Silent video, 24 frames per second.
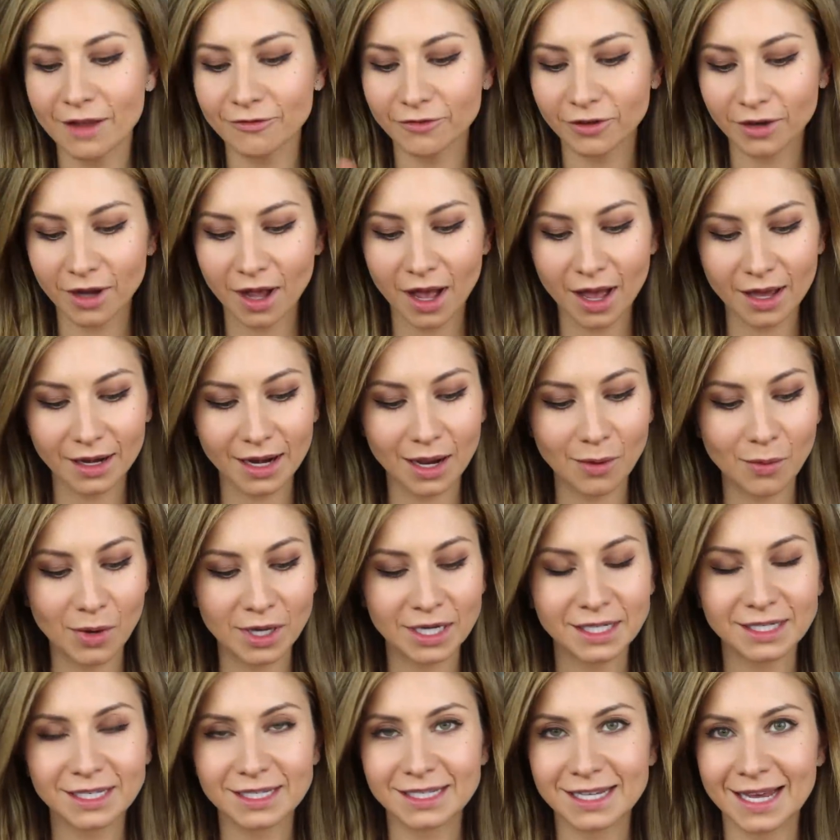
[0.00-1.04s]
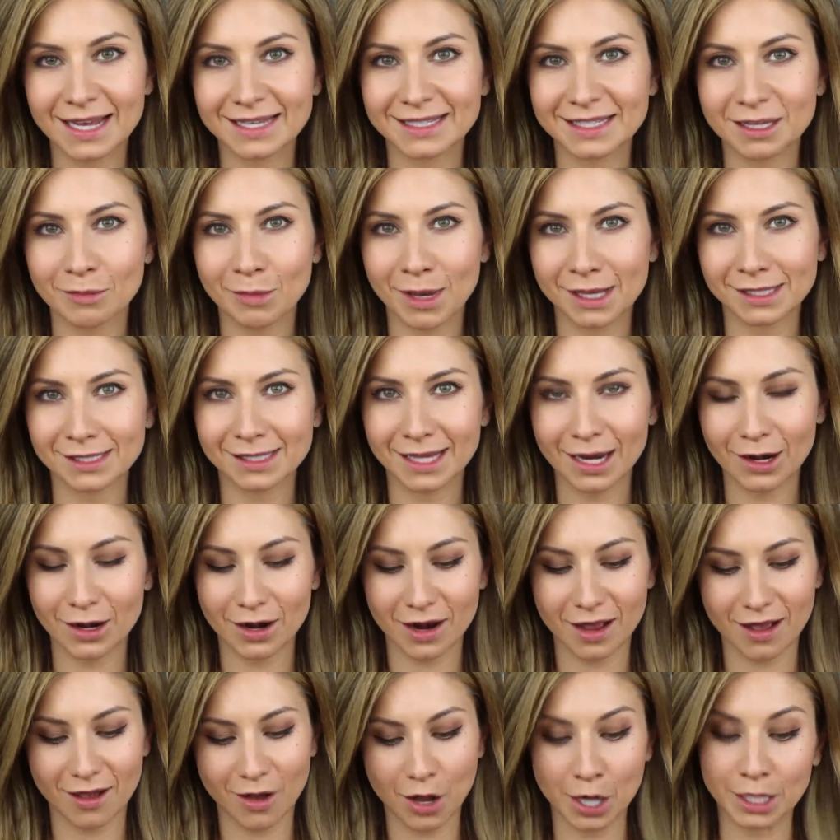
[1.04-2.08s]
I forgot, I wanted to test the
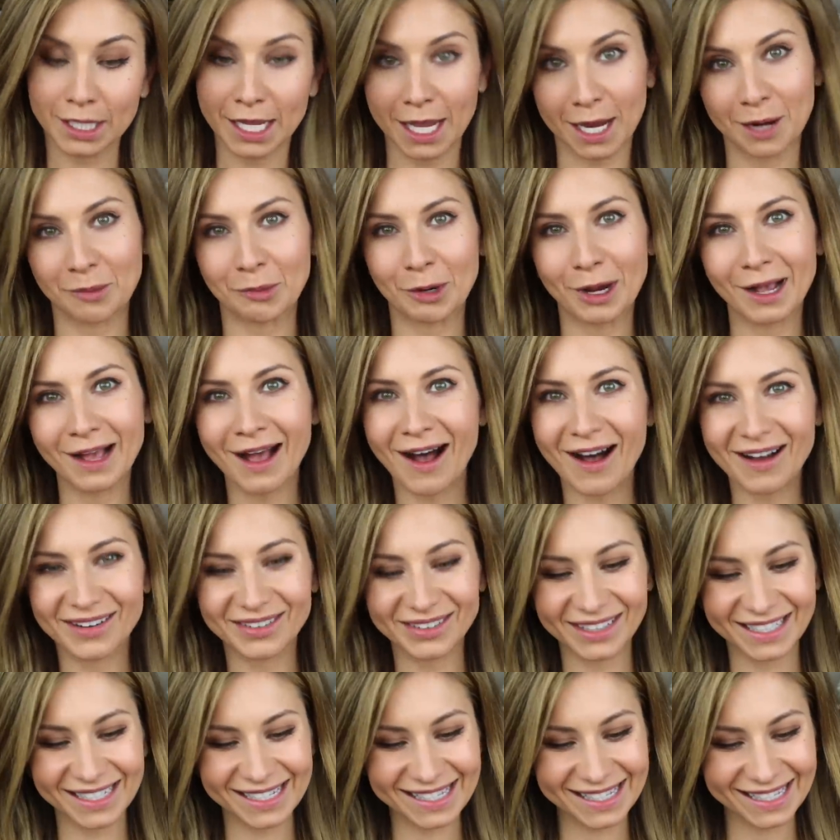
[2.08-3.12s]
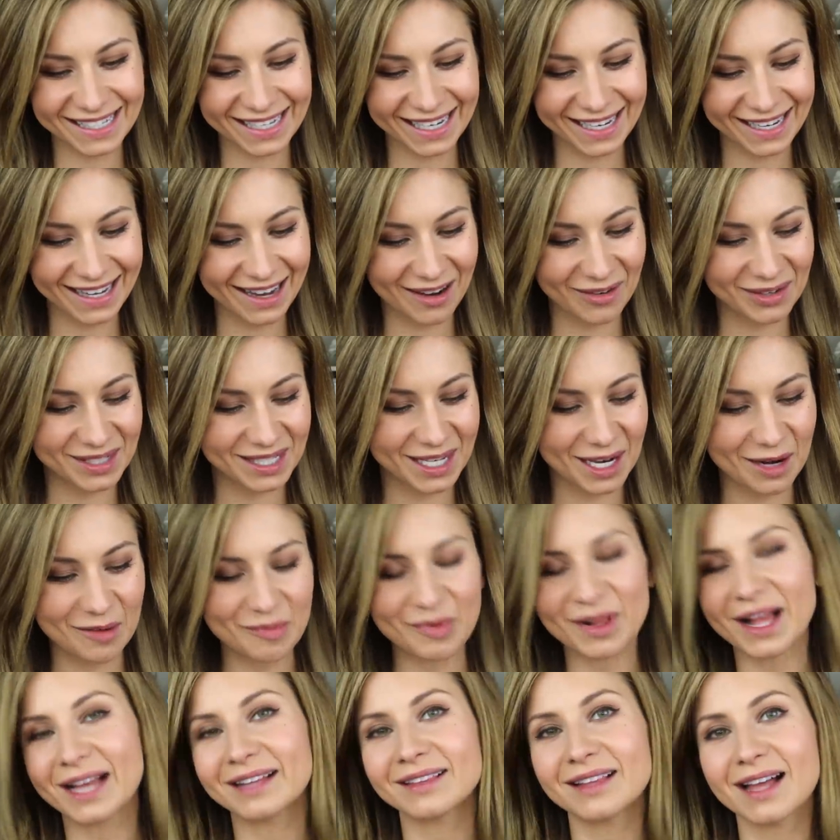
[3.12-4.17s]
mascara on camera, obviously. I was gonna
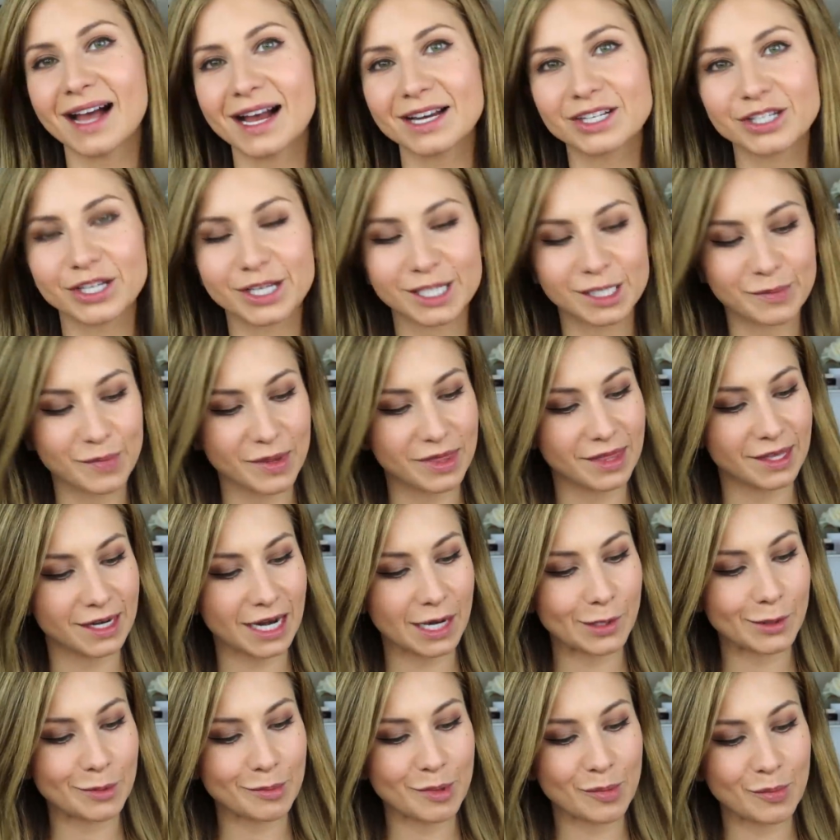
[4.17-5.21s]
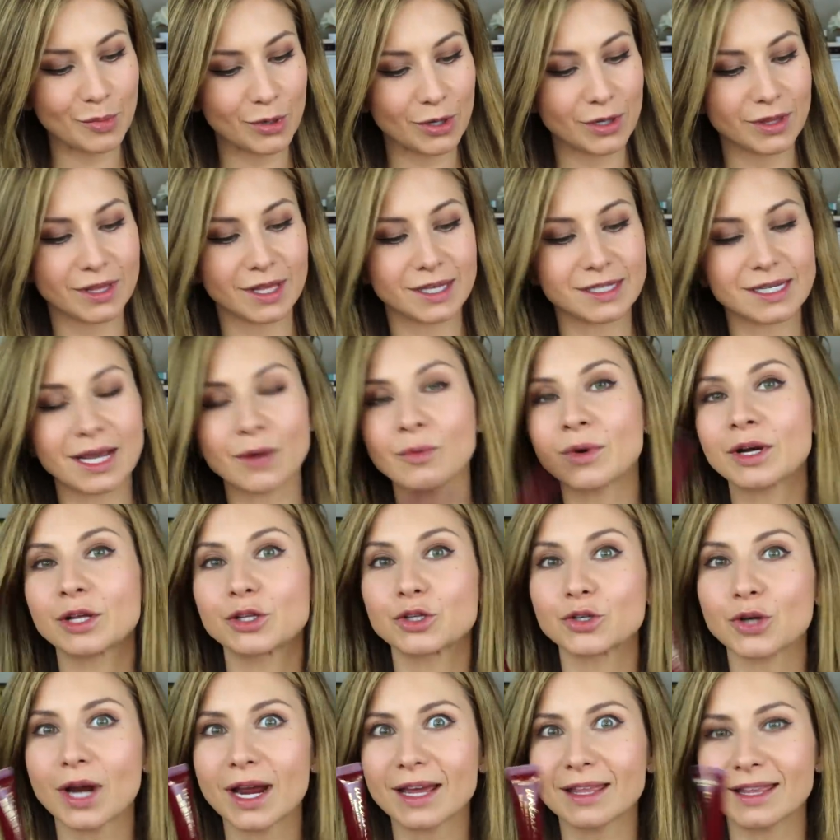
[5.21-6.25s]
apply lashes, but then I remembered that I wanna
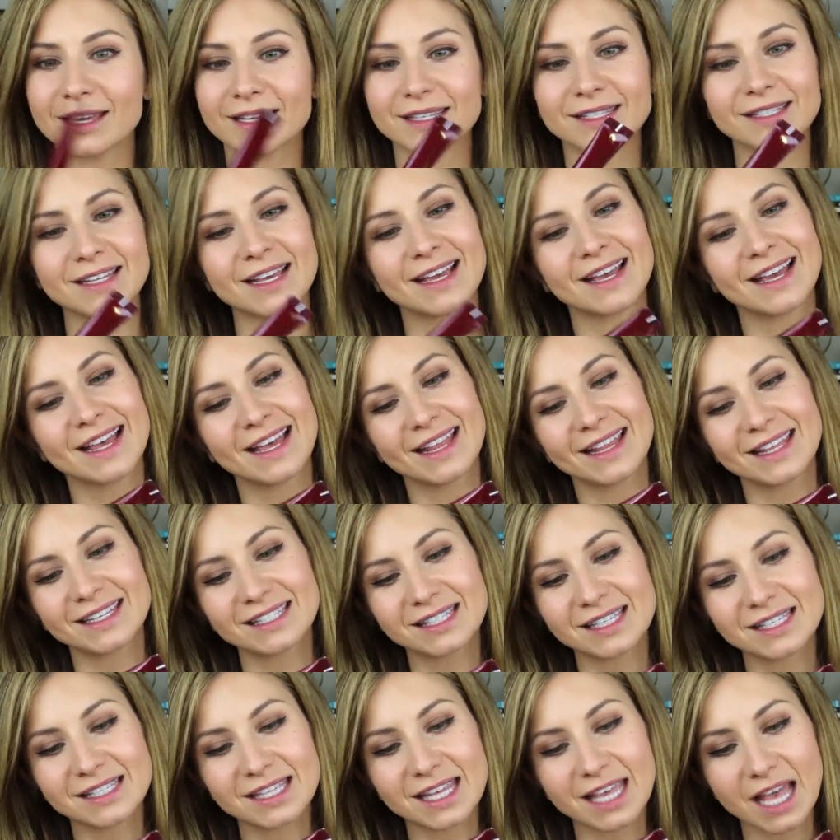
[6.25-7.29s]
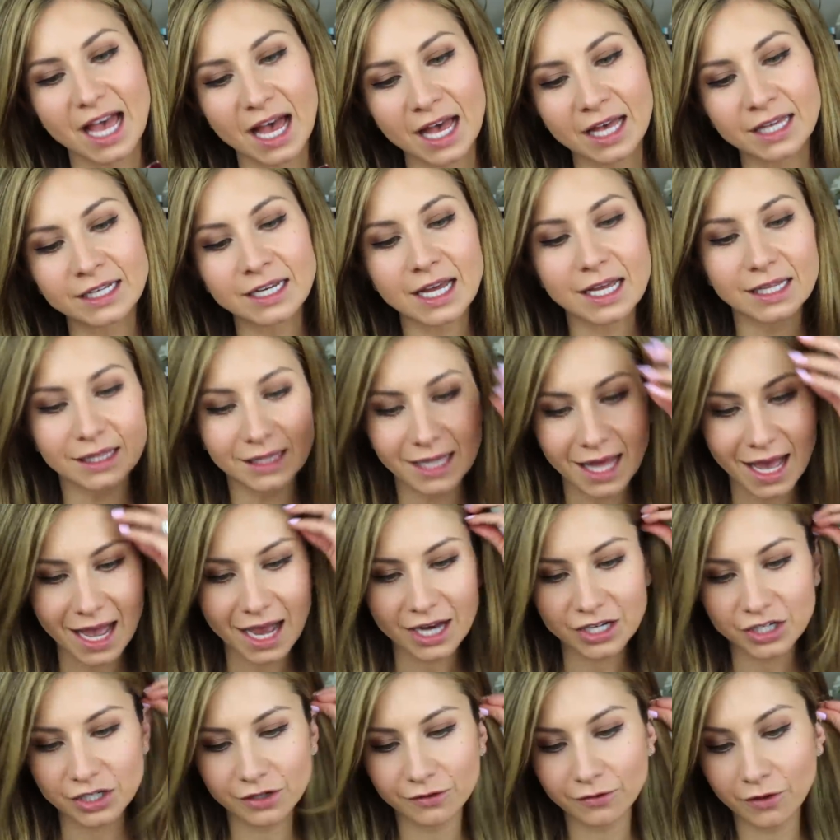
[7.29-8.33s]
try this. This is the
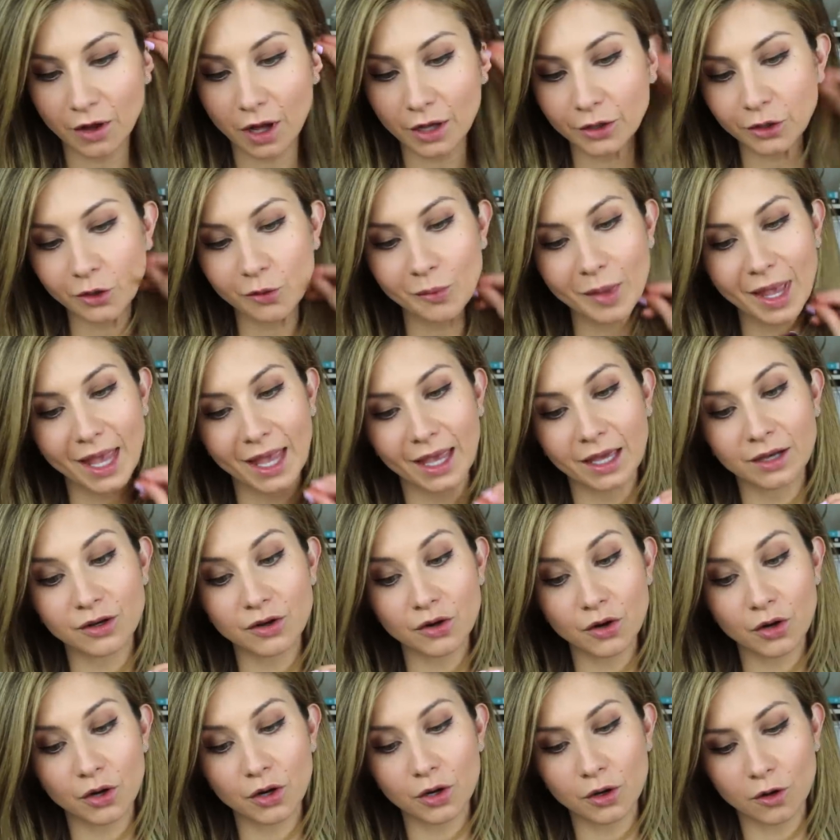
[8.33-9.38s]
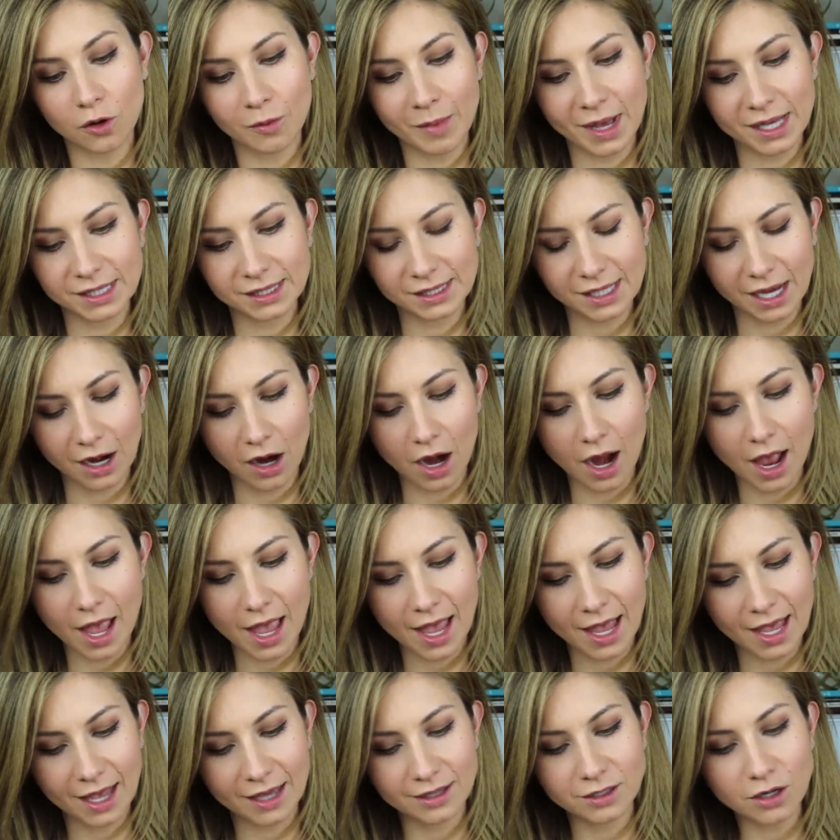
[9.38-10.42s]
Unlashed Volume and Curl Mascara,
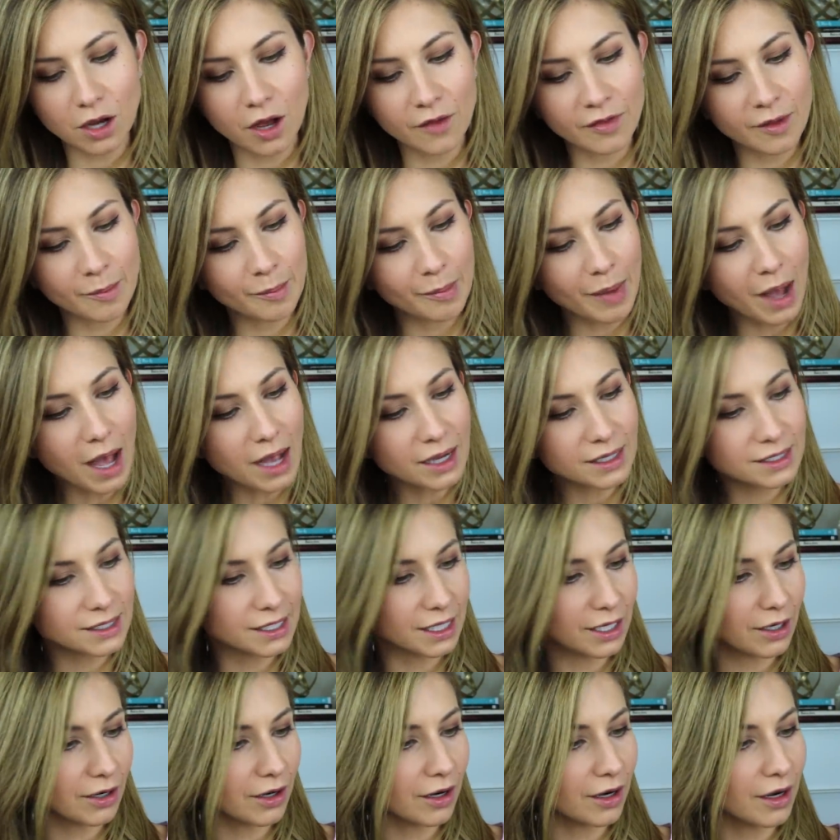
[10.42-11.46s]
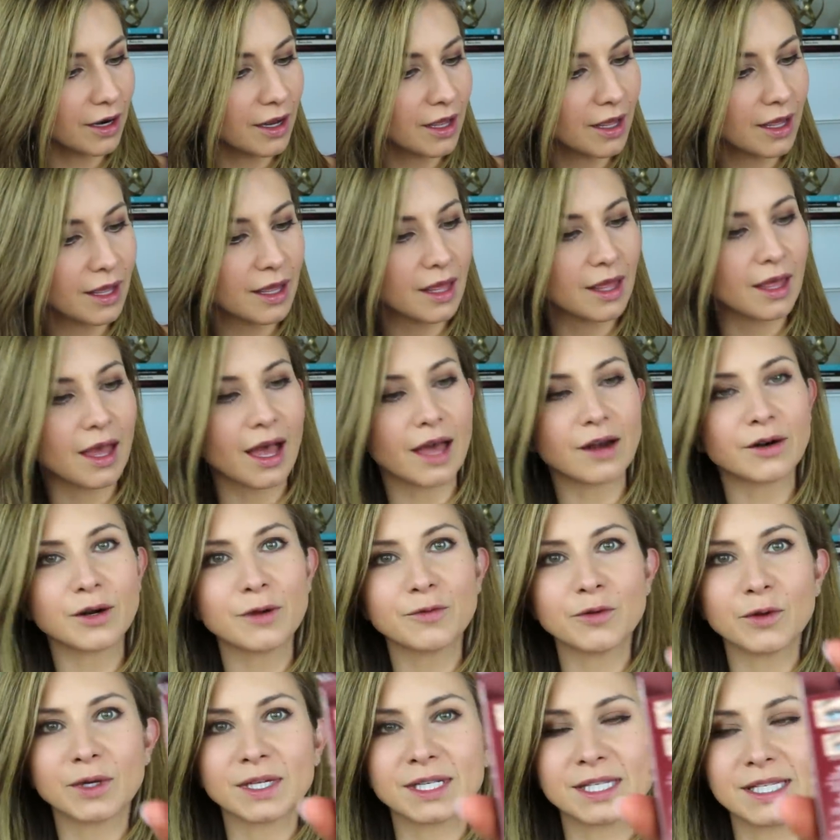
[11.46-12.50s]
and on the box here, I don't know
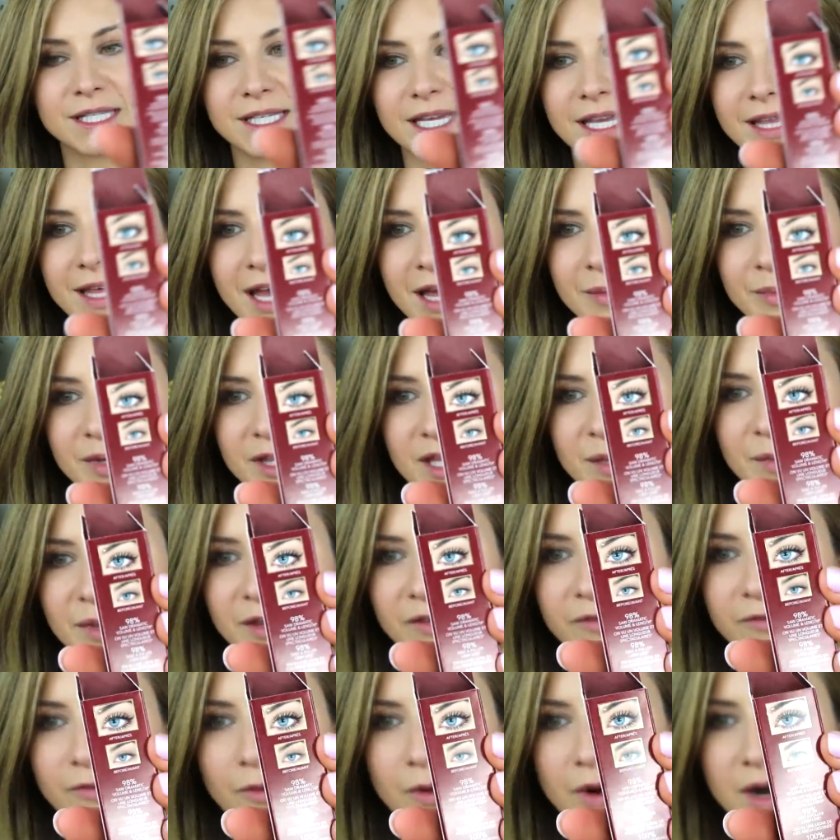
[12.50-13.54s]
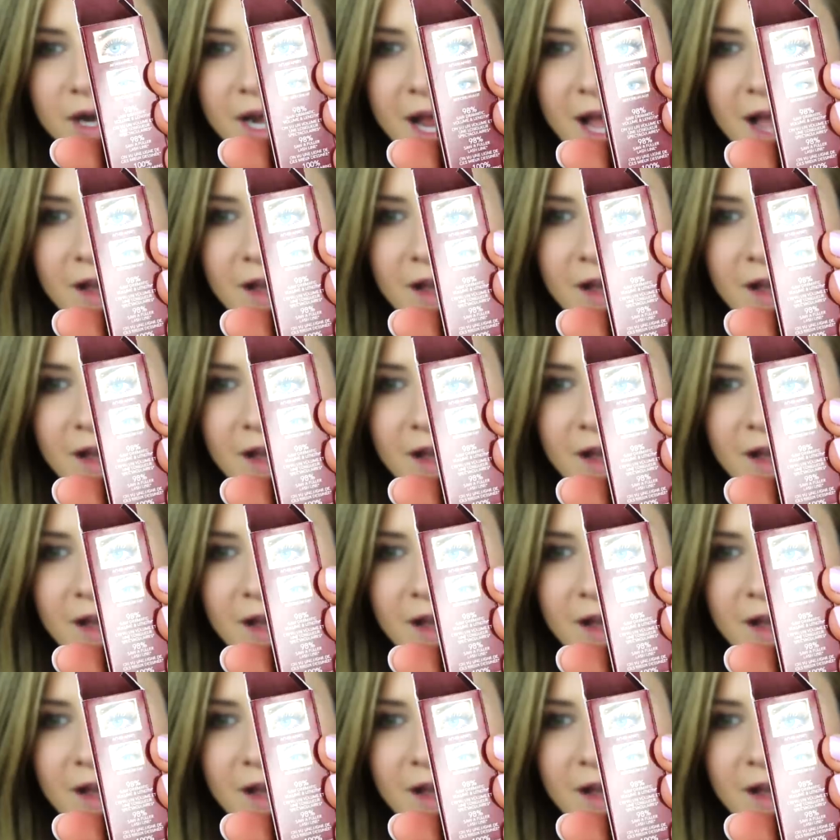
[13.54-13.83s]
if you can see that, but the before and